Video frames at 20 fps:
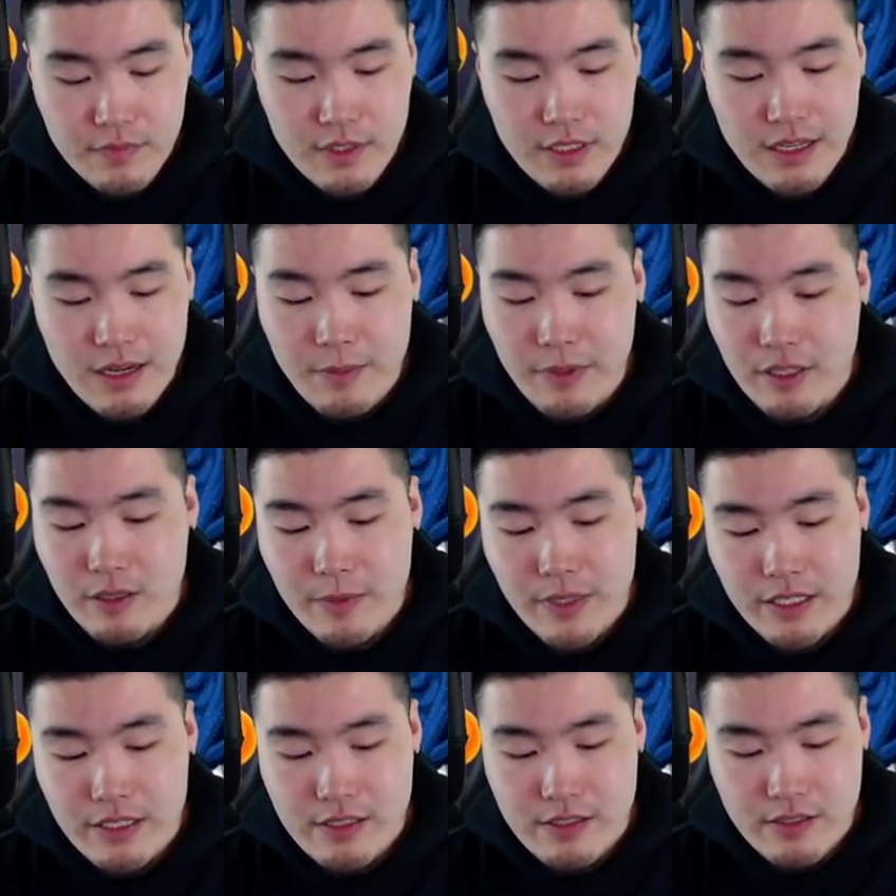I'm a little
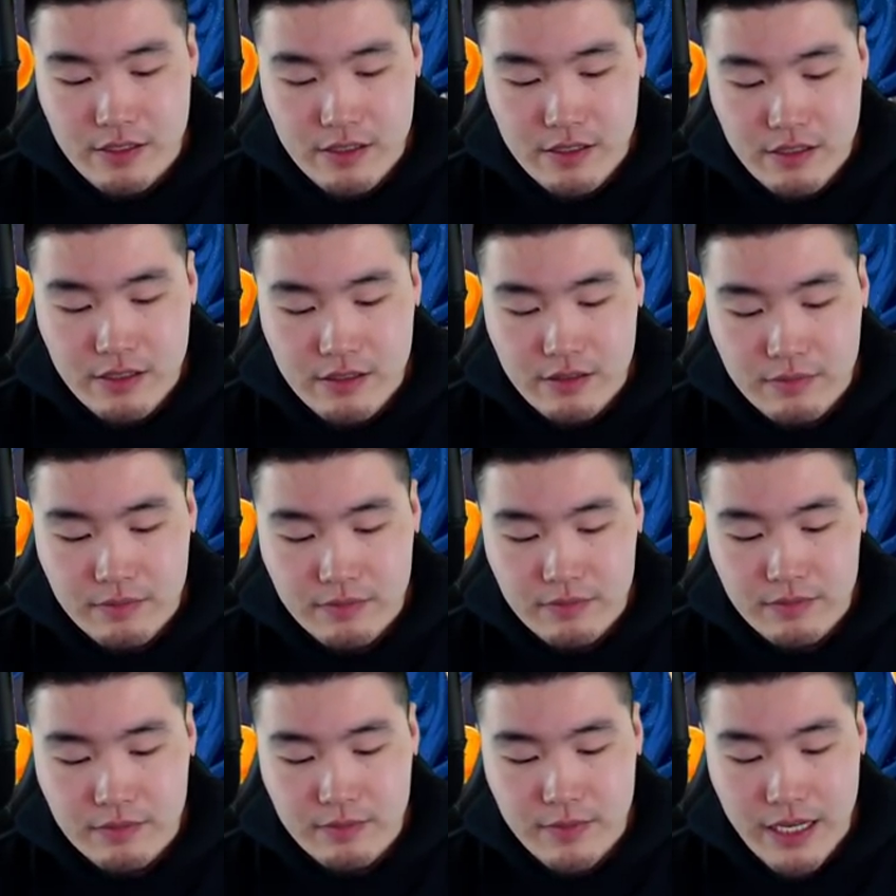bit concerned,
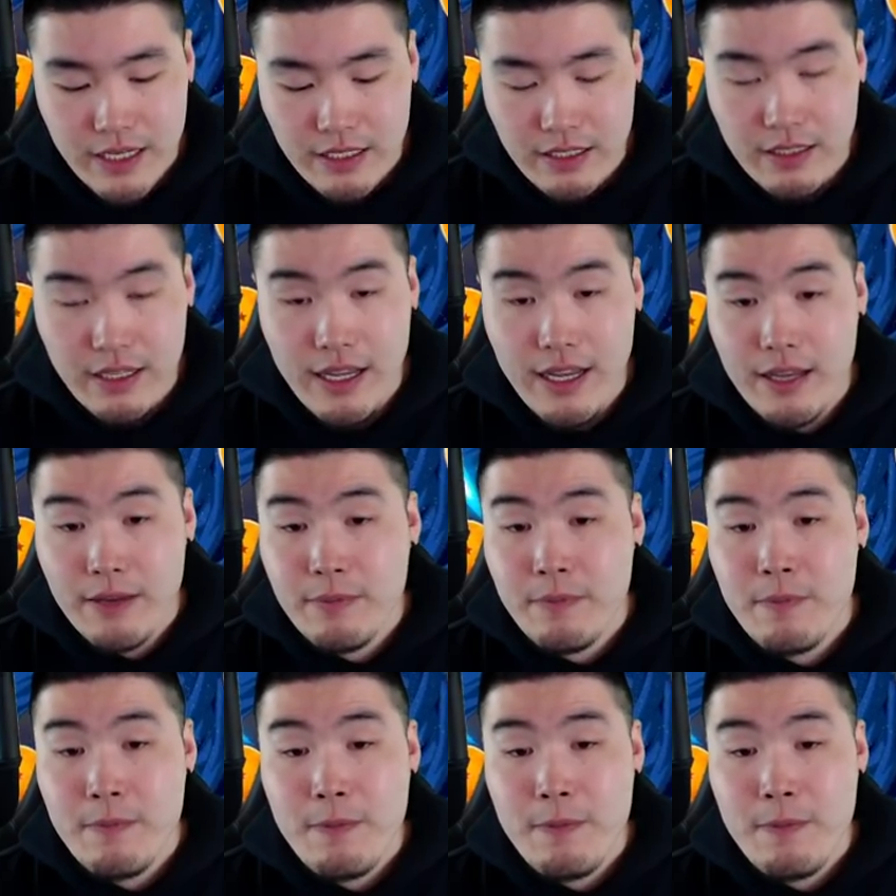I'm not gonna lie.